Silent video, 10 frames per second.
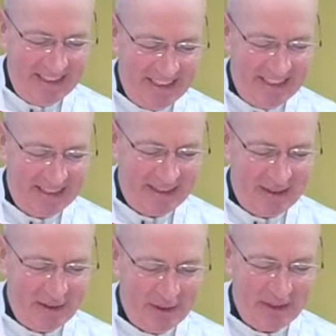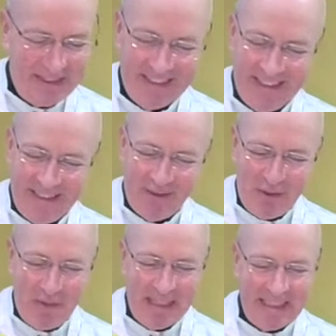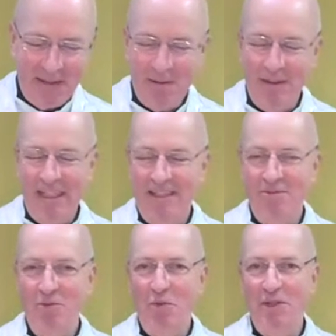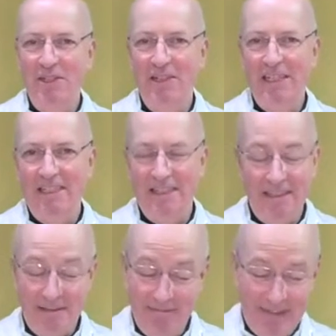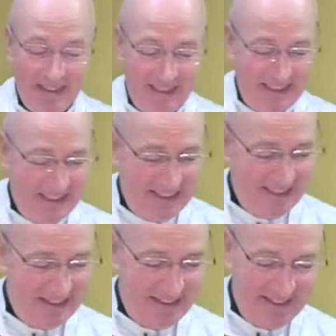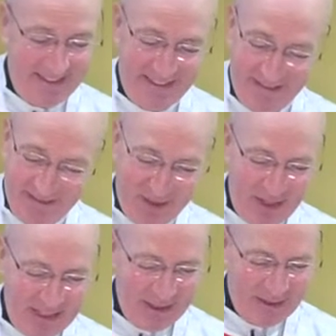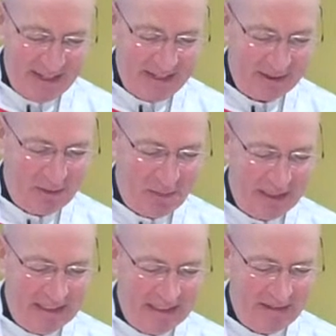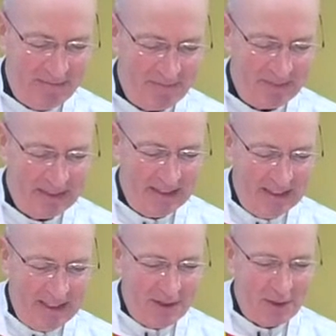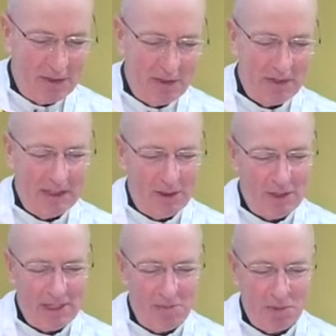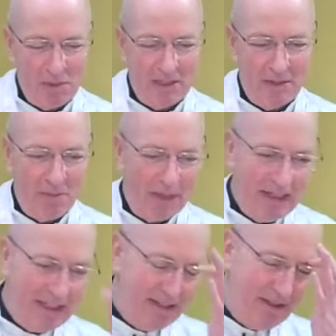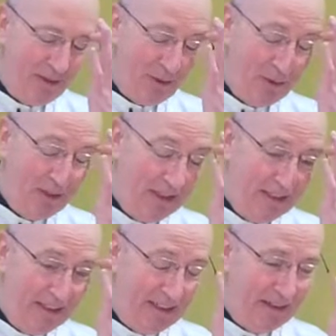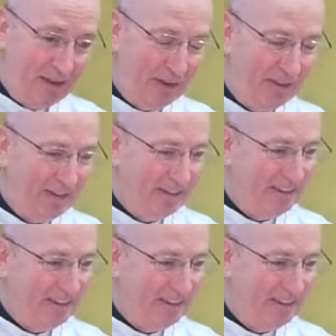and that the Lord reminding him of that moment or that time and changing his heart completely. So it's interesting how our temperaments can play into our